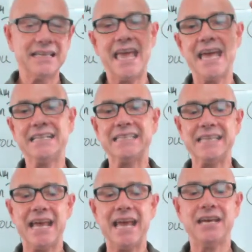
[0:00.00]
and
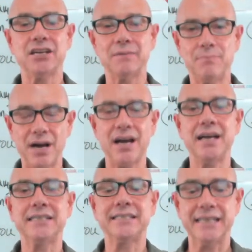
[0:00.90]
say
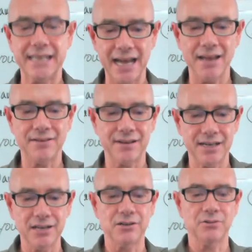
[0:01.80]
goodbye together. Here